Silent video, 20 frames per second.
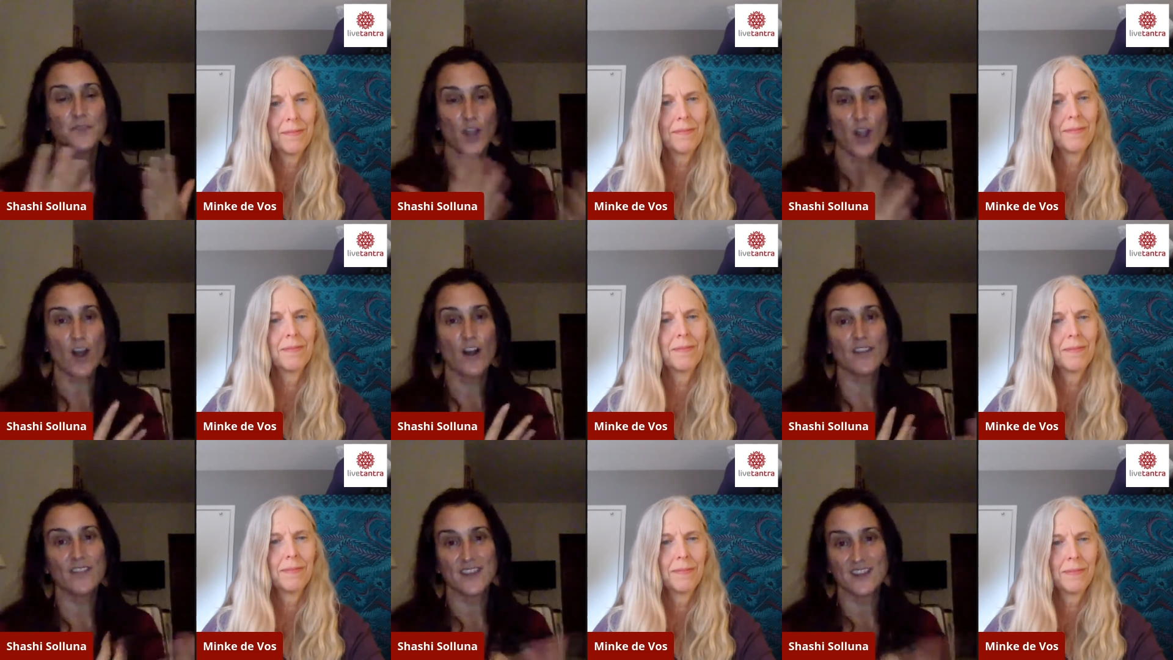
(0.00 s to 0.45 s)

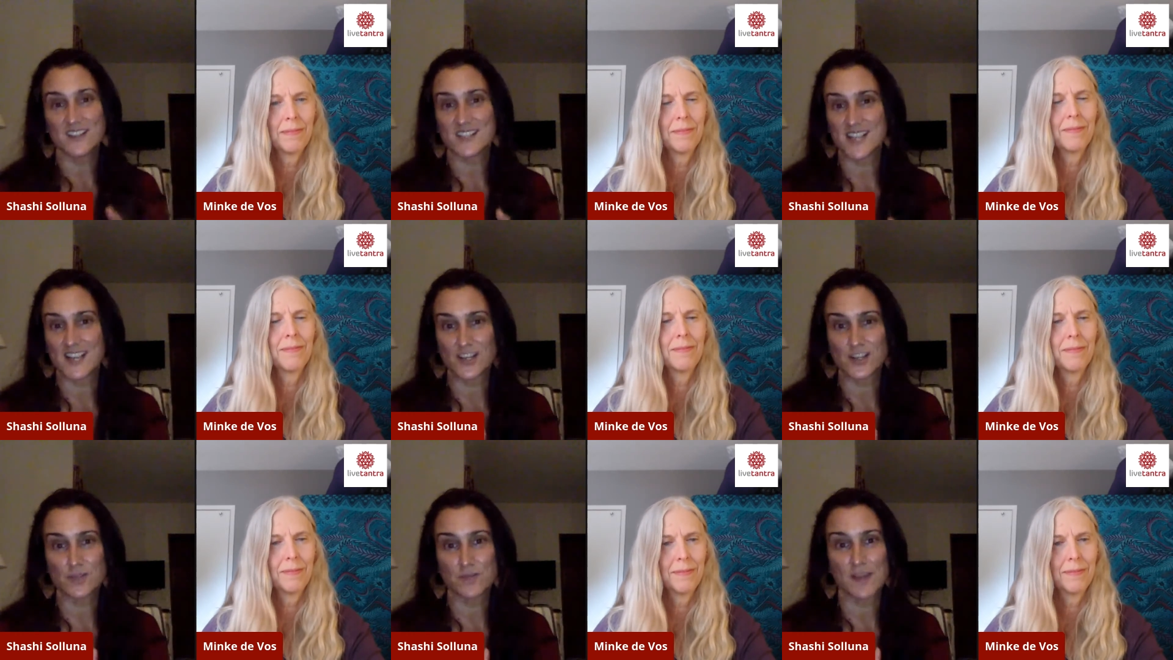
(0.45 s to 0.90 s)
Speaker 1: on their
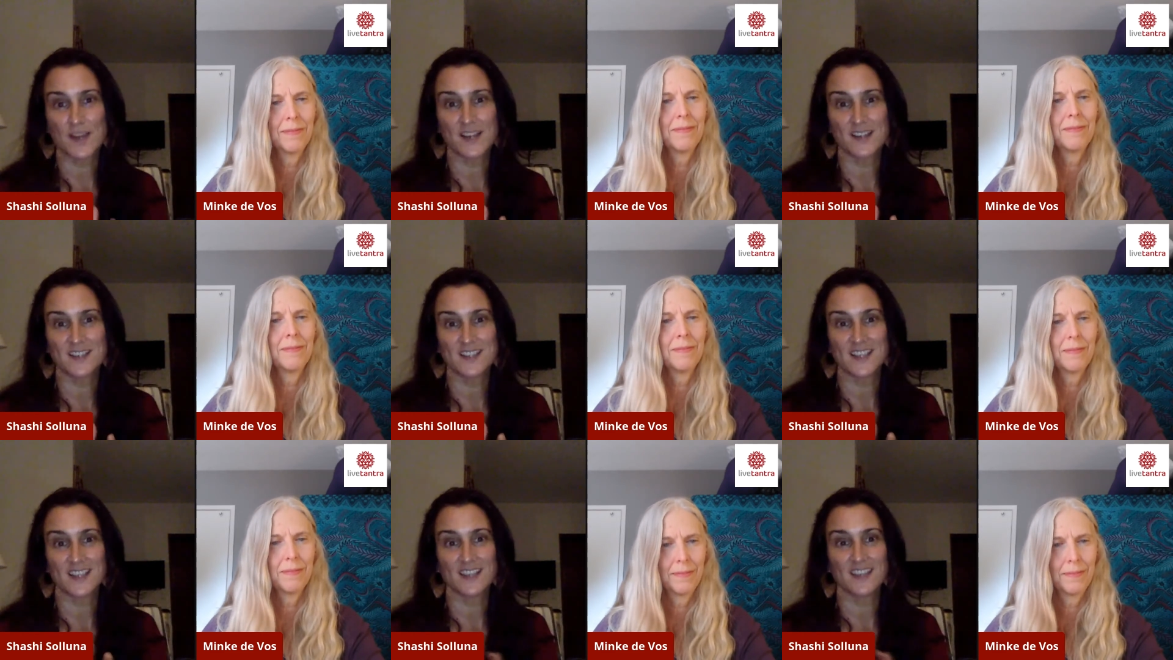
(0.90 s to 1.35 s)

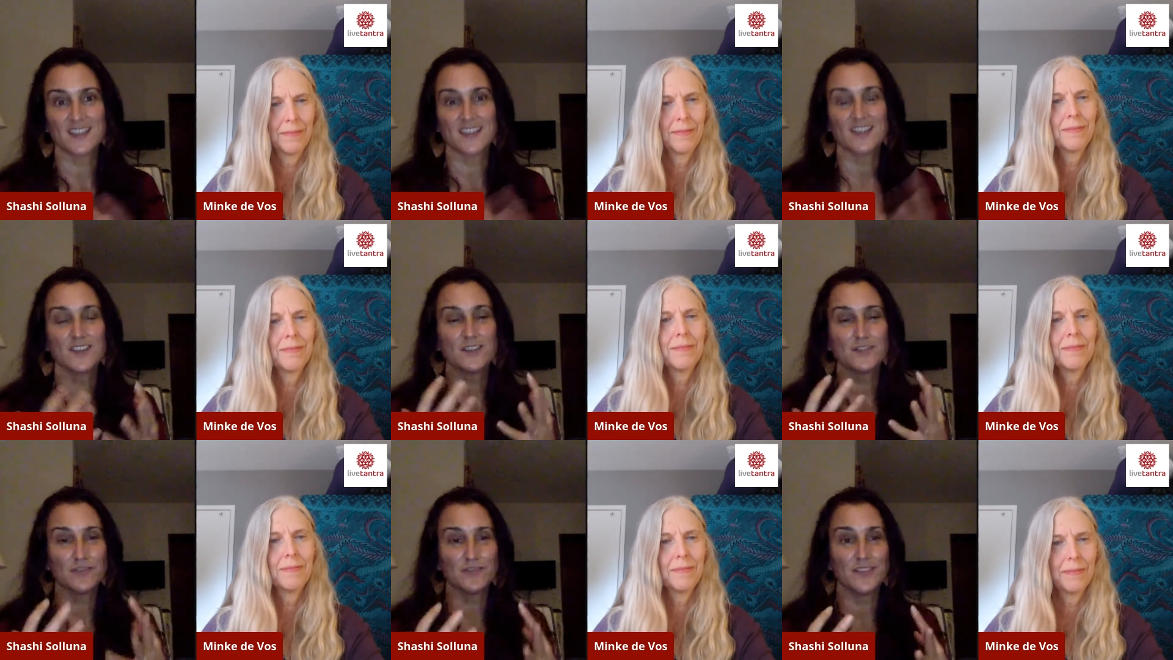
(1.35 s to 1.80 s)
sexuality that,
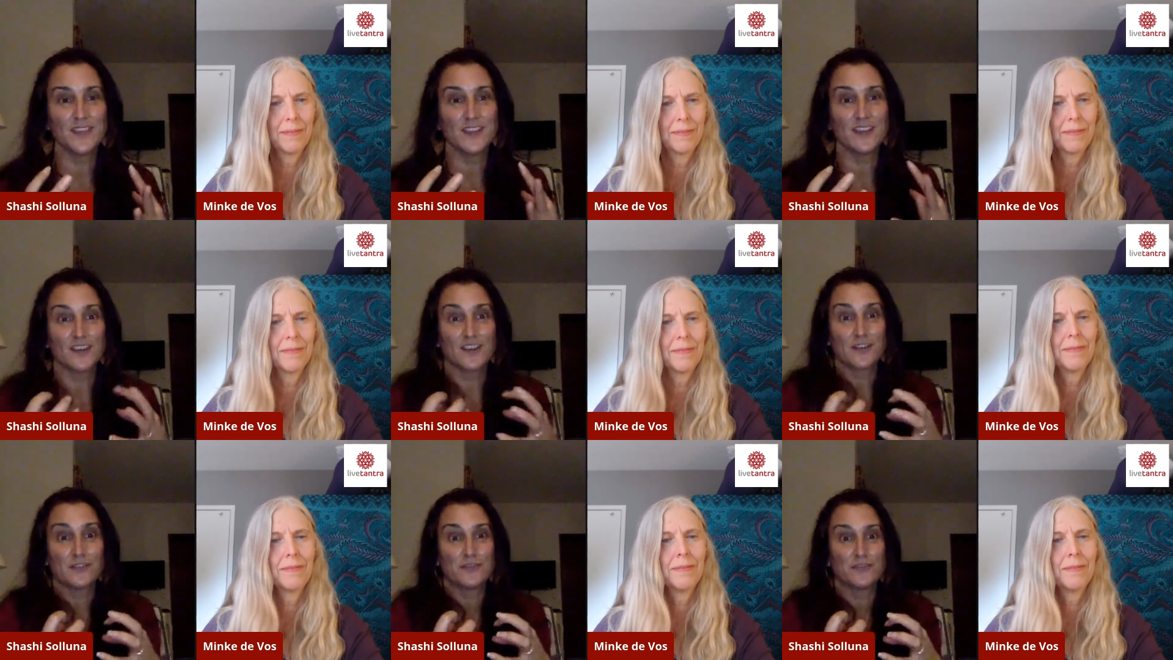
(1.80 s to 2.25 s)
that fear
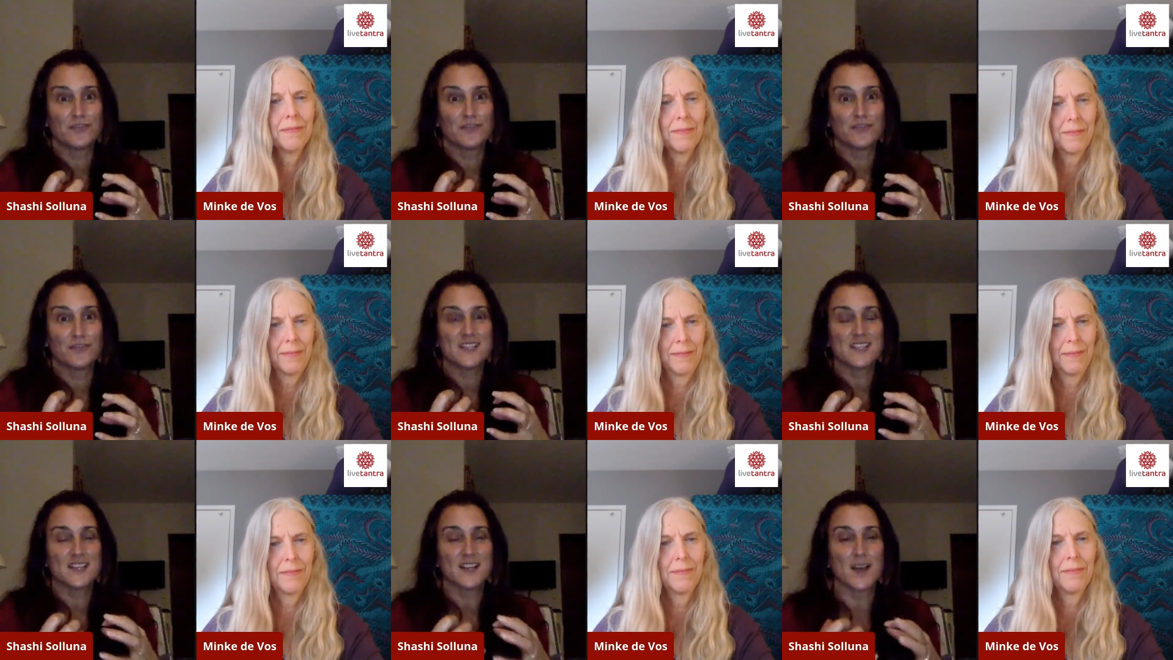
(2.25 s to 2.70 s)
can
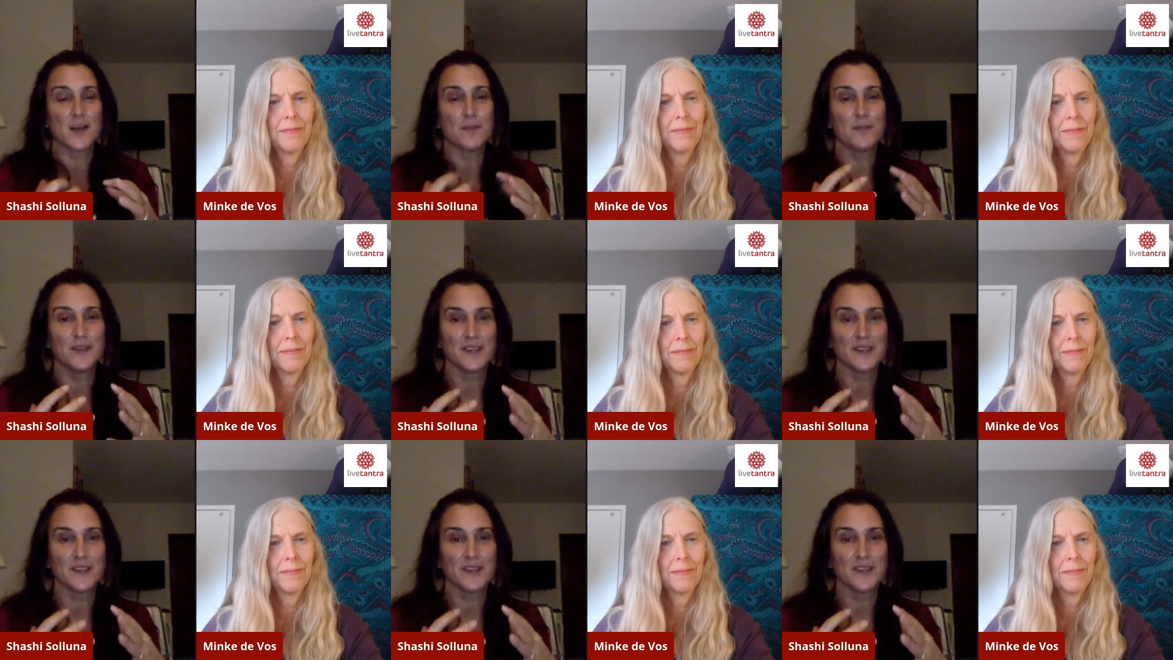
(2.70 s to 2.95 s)
freeze it up